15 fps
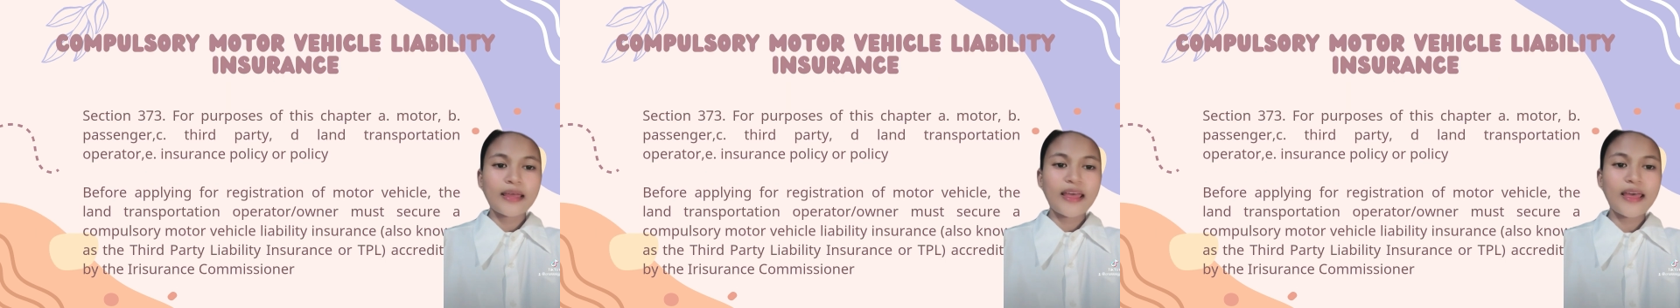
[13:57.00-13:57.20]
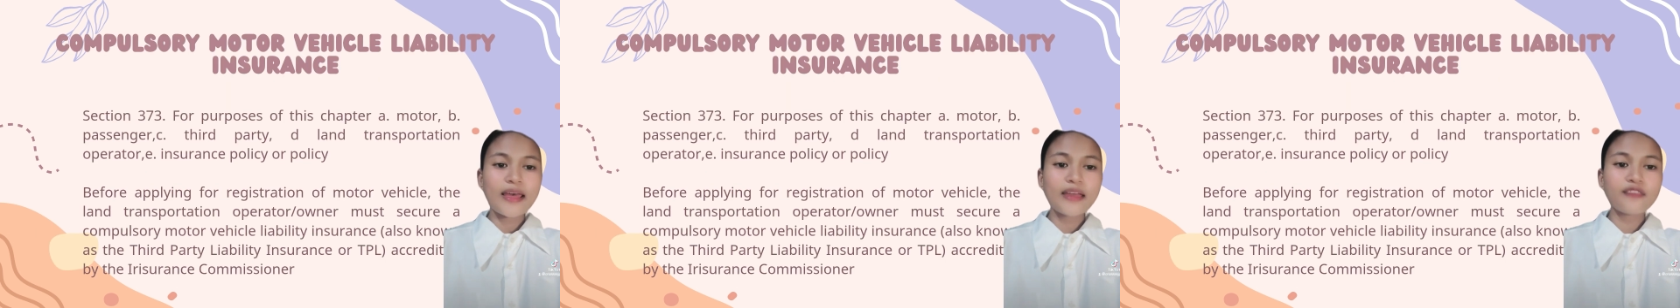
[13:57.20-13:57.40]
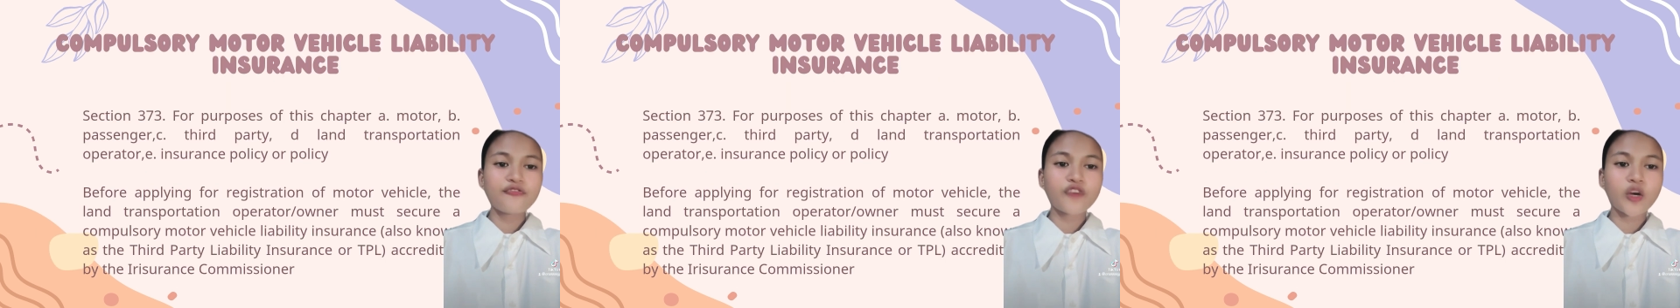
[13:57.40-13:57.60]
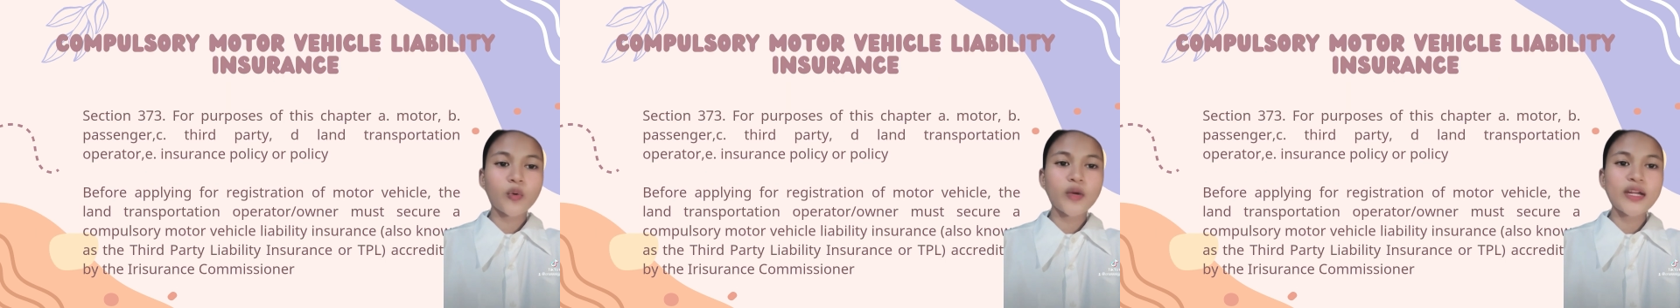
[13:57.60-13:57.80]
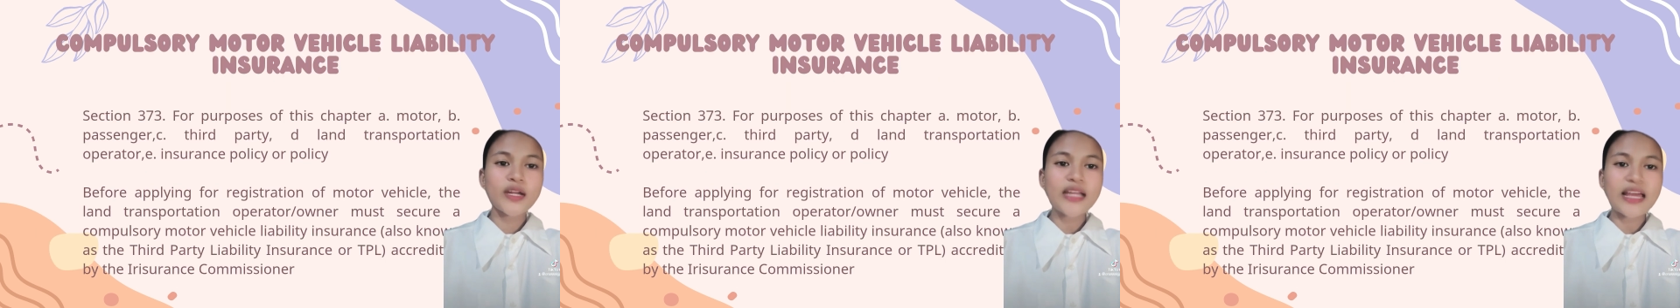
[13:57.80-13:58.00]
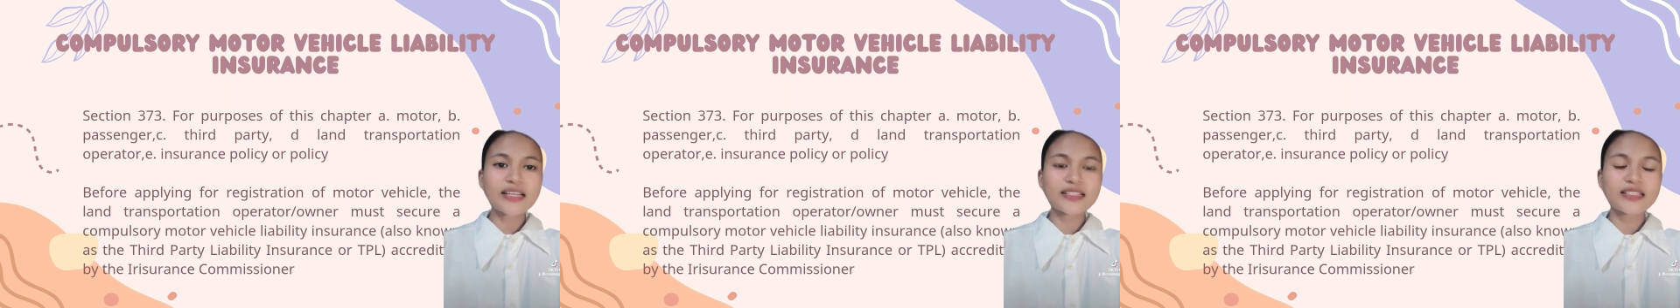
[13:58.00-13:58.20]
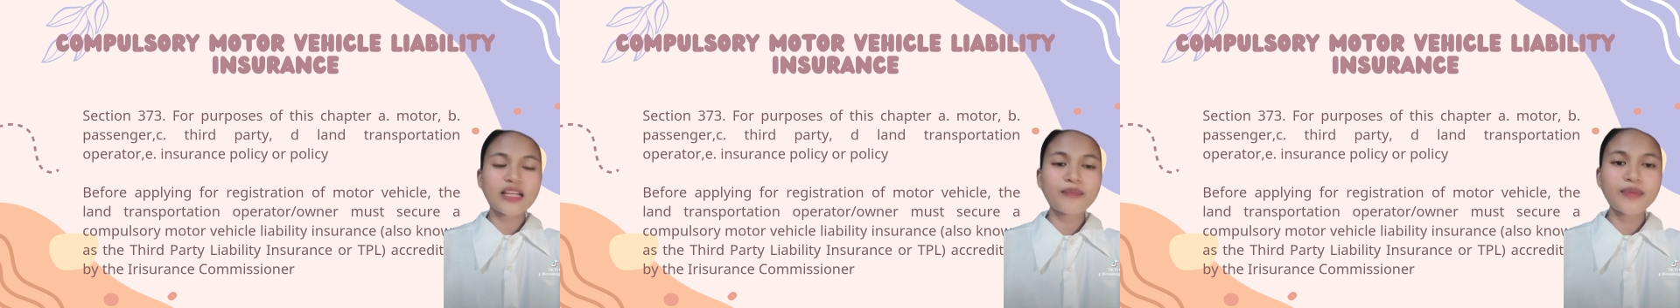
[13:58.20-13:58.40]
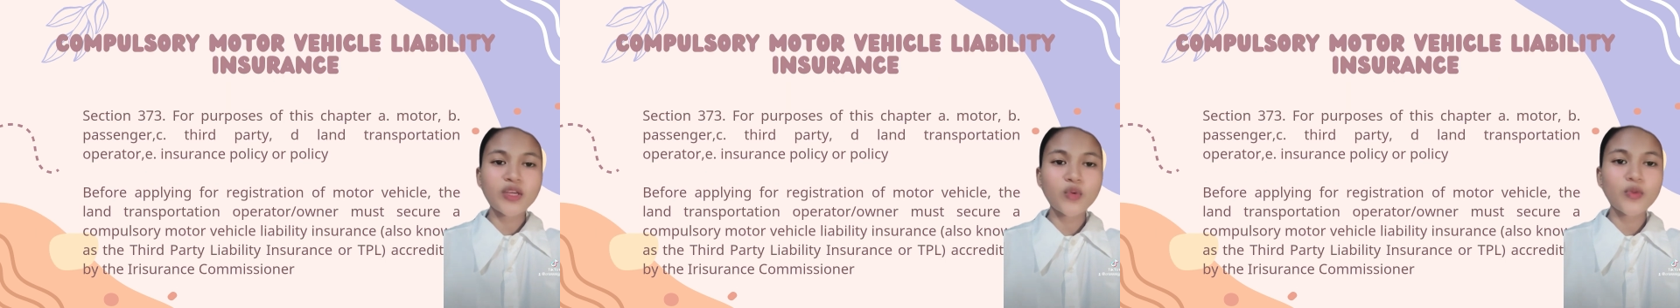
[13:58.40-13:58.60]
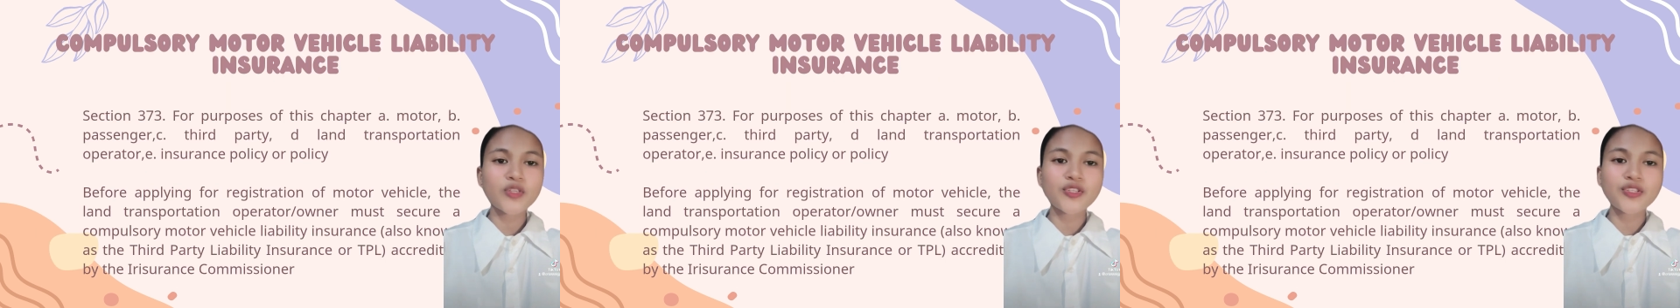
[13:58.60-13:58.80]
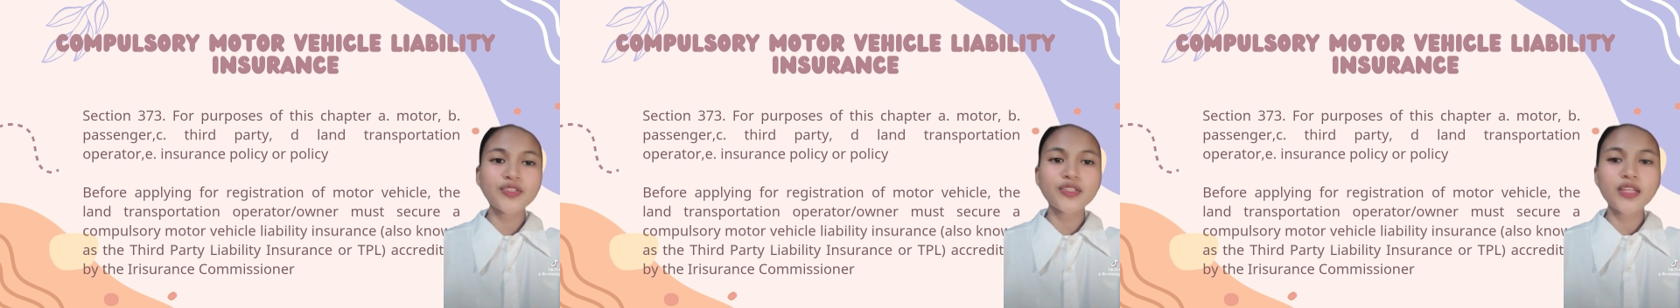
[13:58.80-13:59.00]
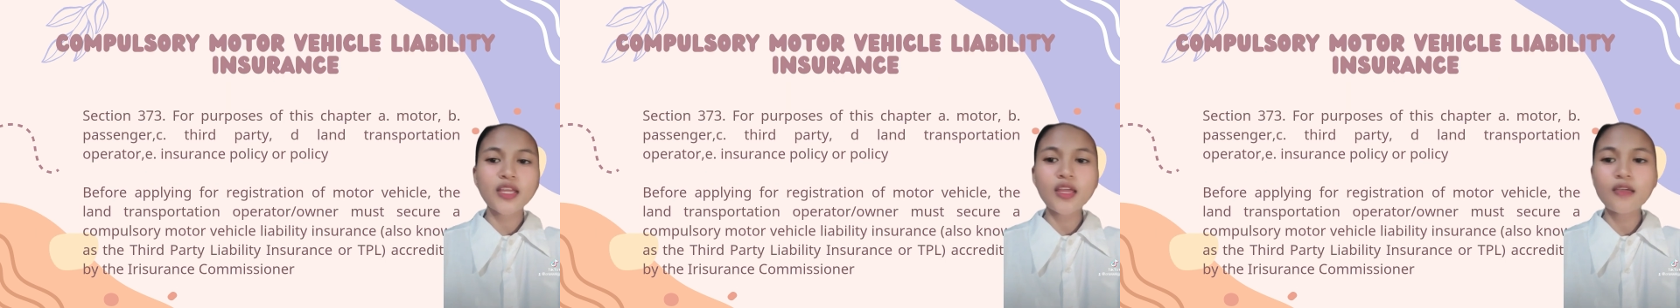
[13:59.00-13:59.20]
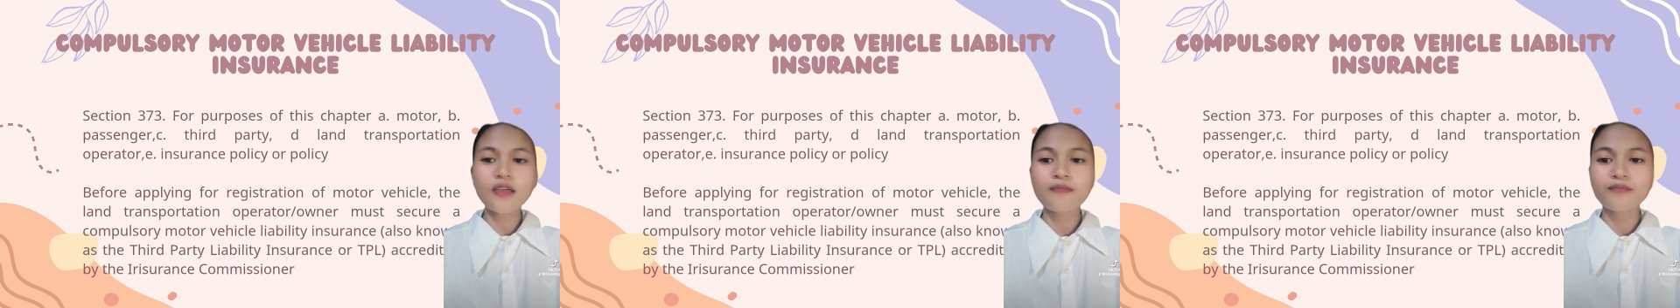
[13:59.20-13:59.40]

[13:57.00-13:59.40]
And for our next topic, which is the